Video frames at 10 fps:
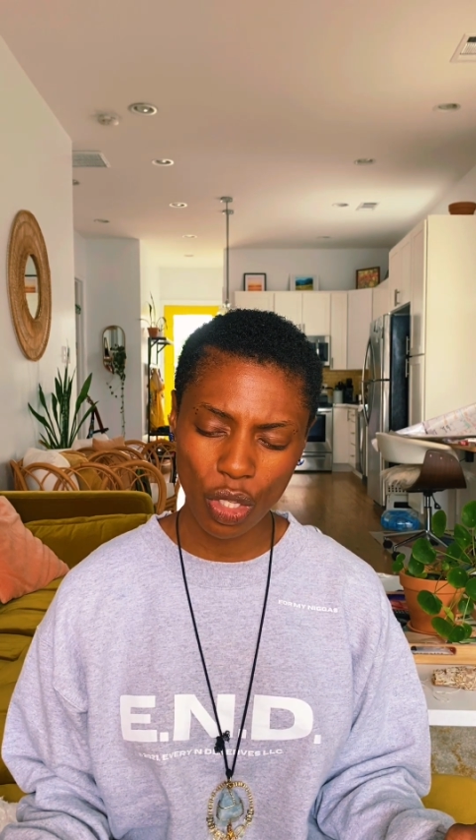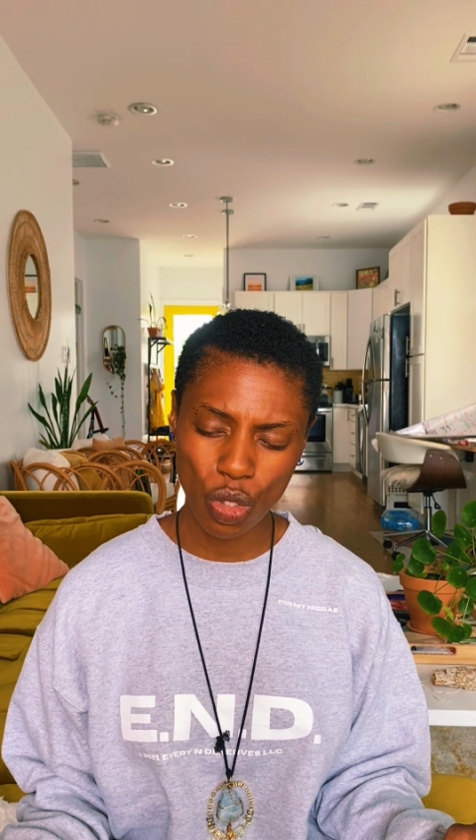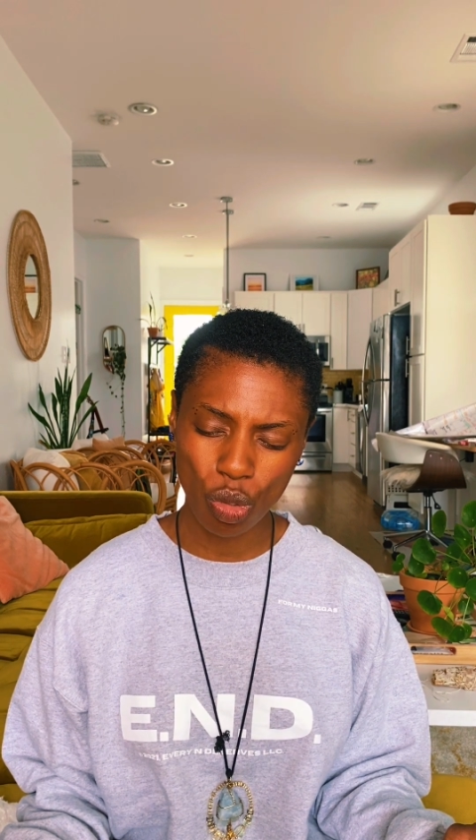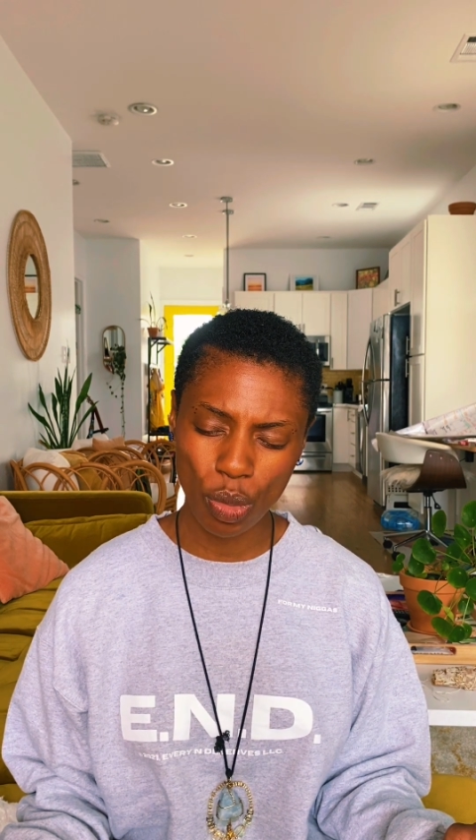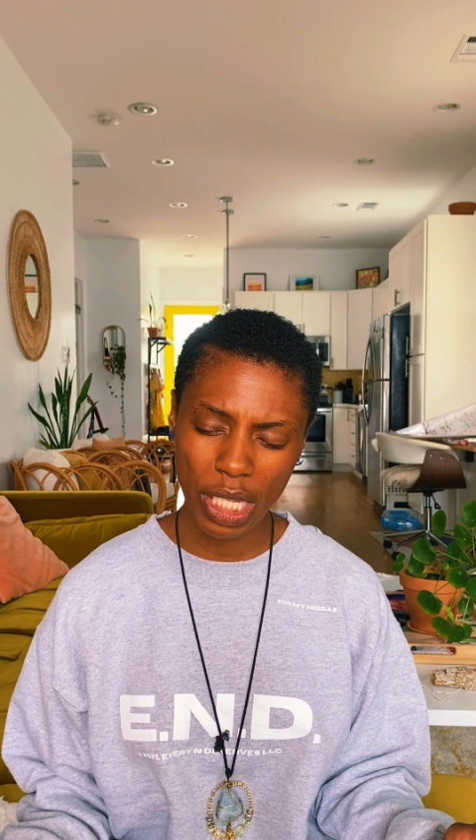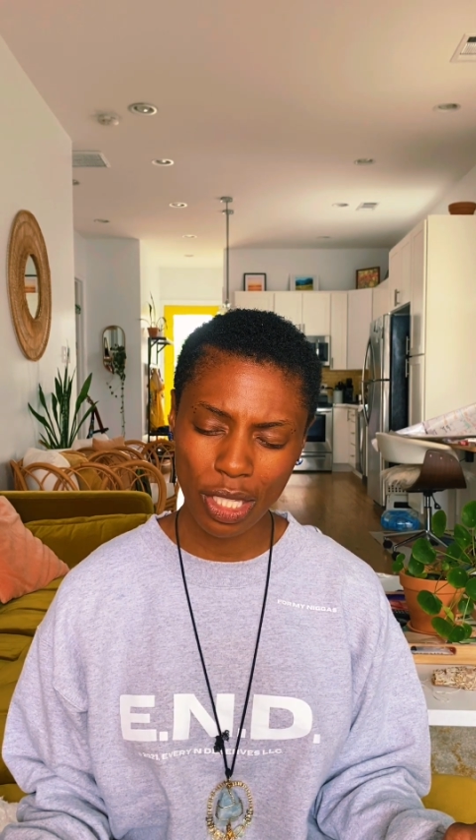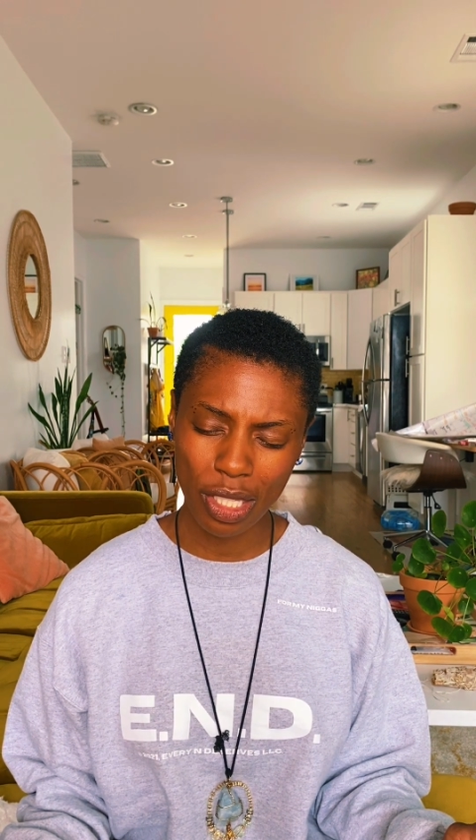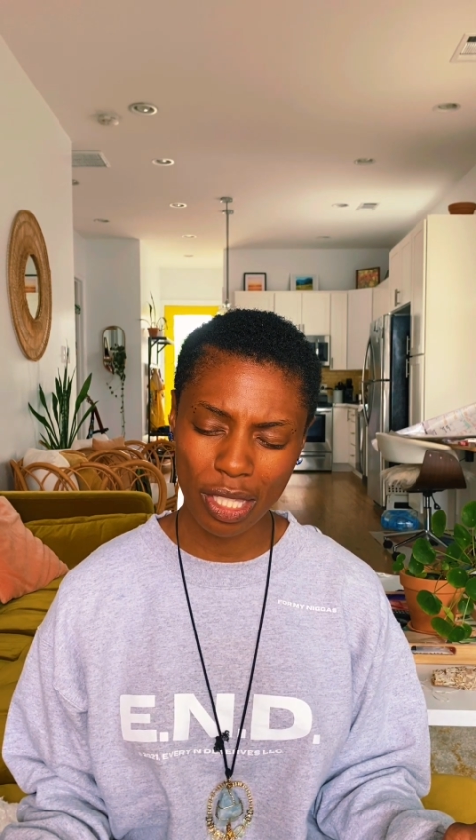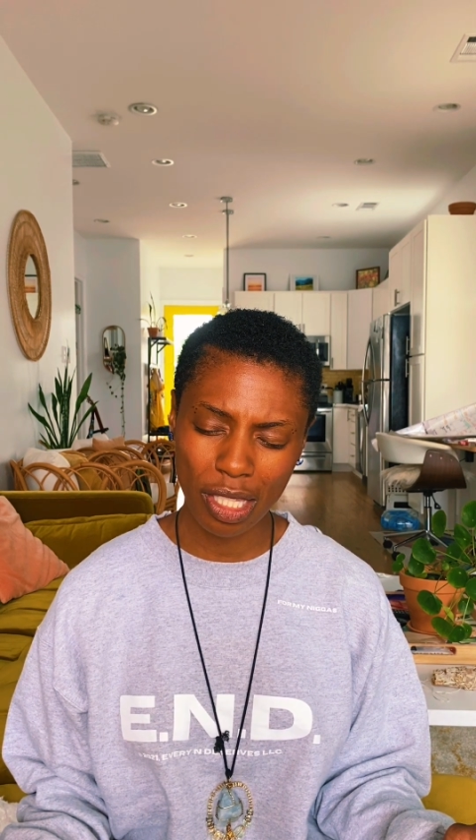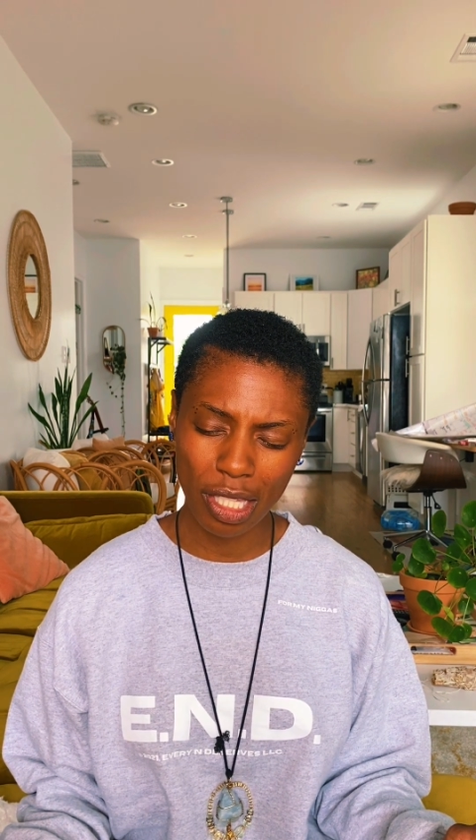squeeze
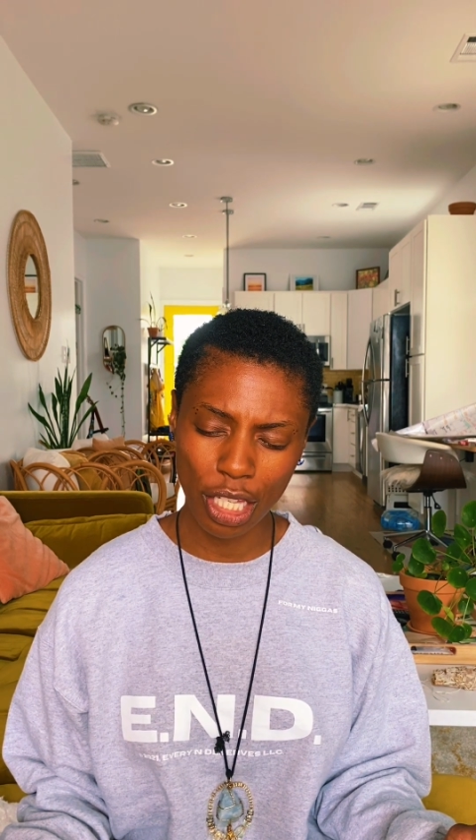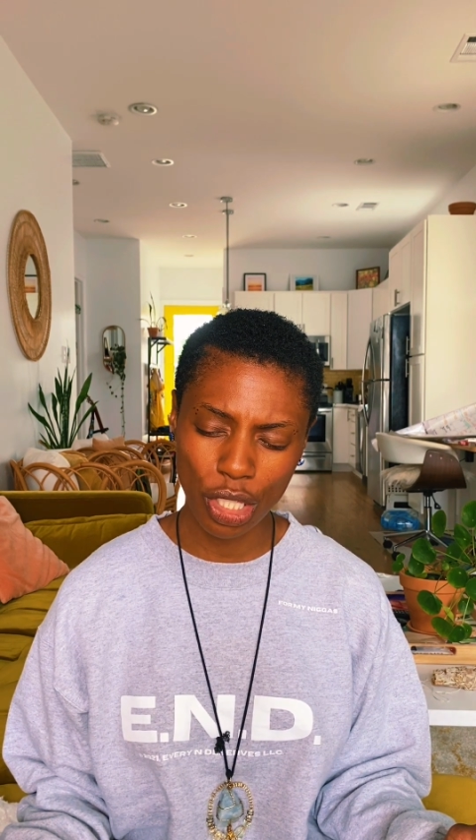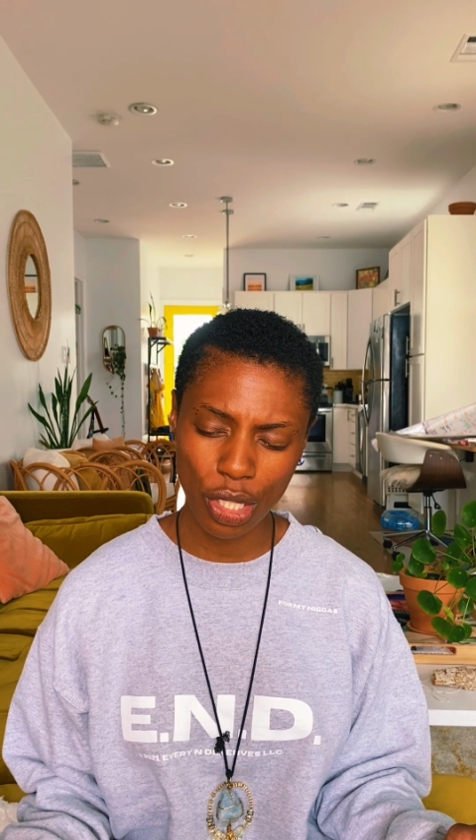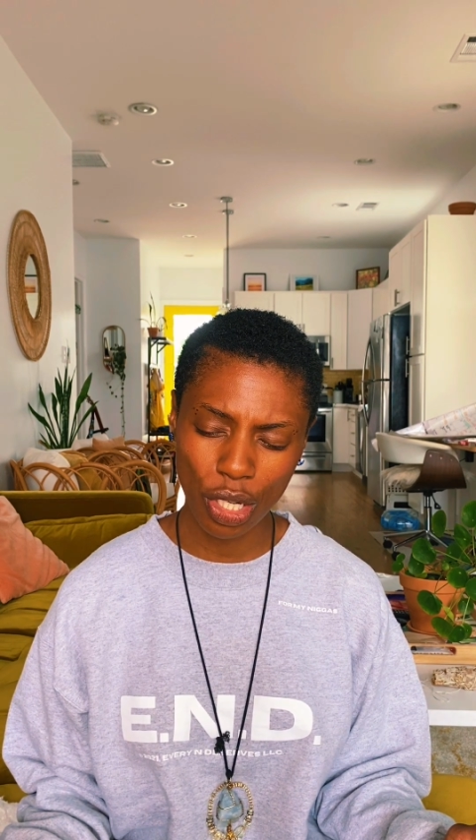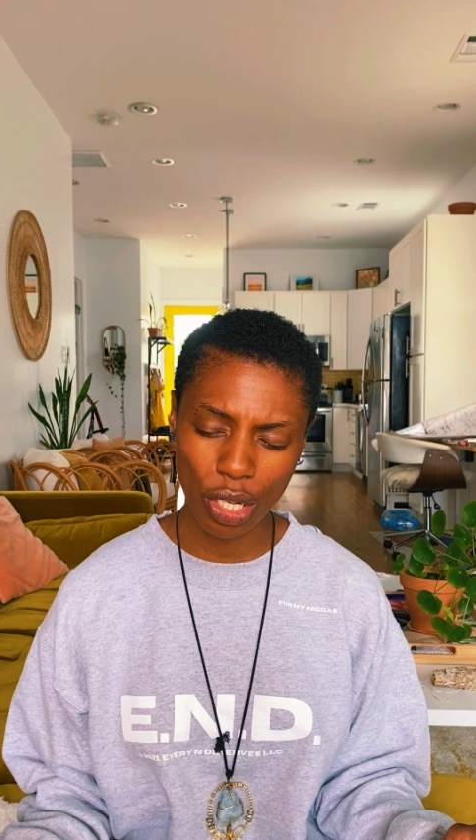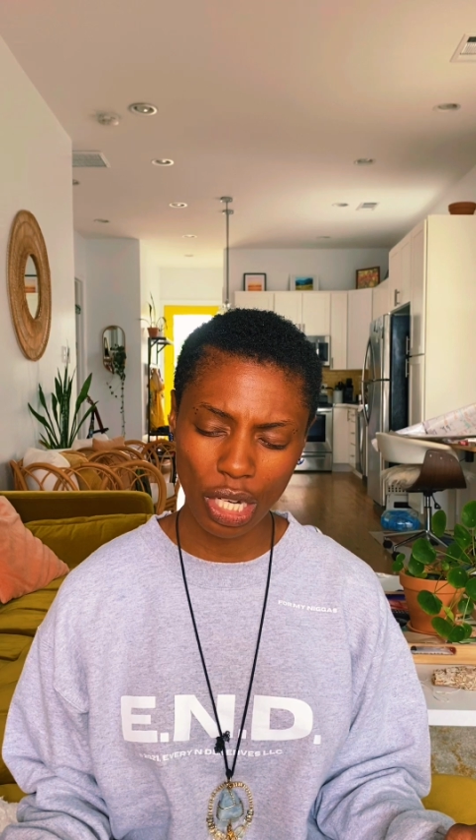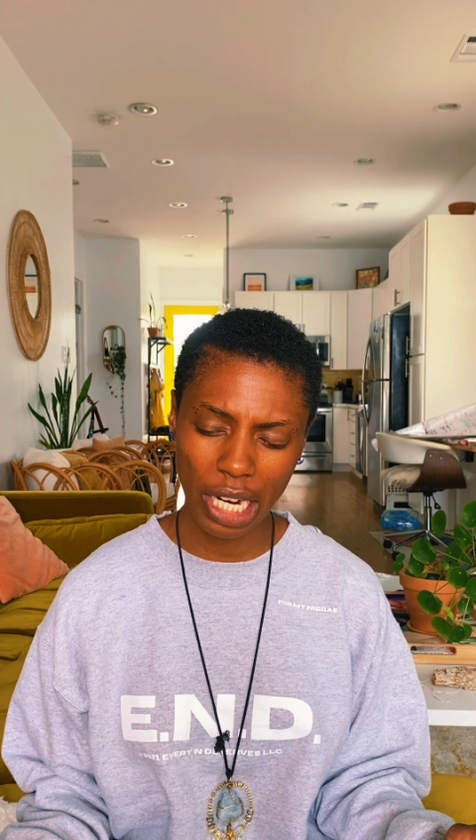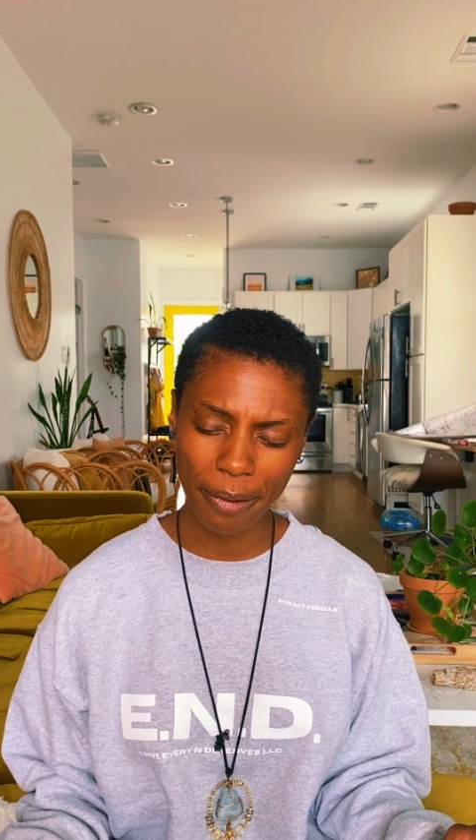to the center,